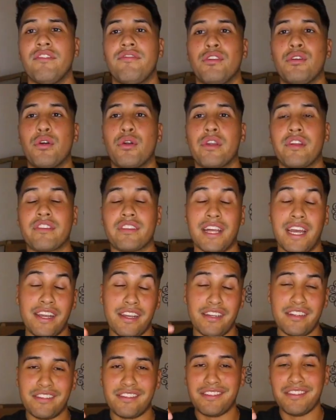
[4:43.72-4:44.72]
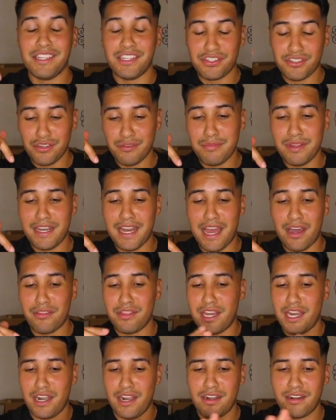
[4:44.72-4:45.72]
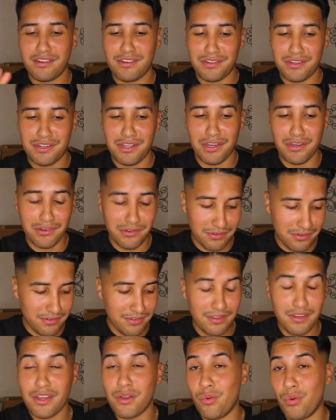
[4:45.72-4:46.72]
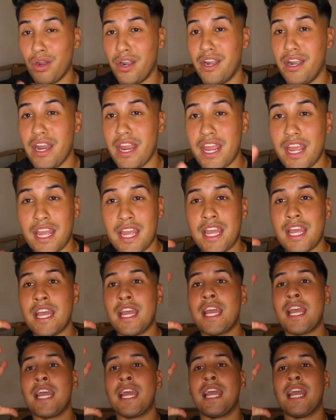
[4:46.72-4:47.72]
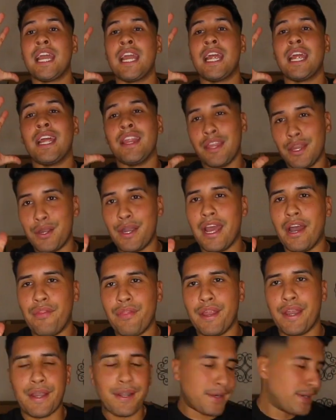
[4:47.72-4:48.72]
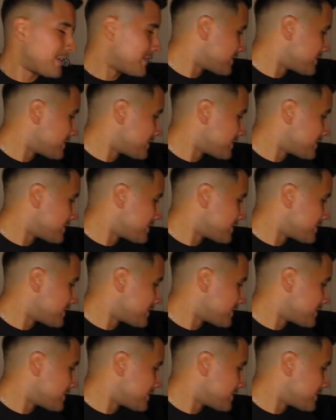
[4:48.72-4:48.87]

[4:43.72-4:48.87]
if you order sliders, they should be down there. Don't worry, they're down there.